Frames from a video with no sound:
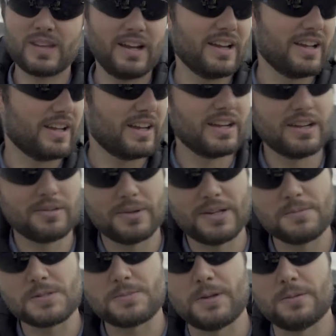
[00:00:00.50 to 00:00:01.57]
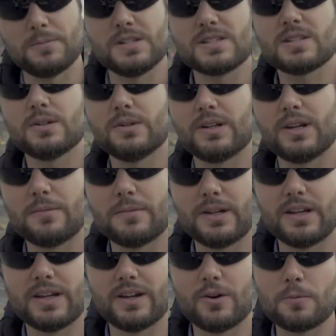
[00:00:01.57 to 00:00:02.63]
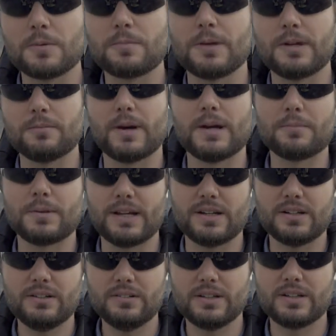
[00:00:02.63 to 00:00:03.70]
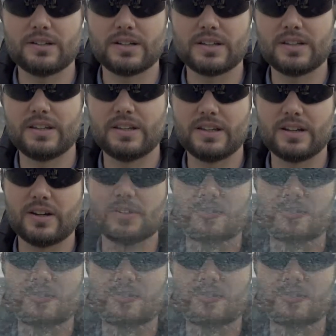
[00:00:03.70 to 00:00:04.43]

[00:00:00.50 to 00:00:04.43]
Hi, uh, my name is Ben Bisson and I'm a uh, open pit mine planner here at the uh,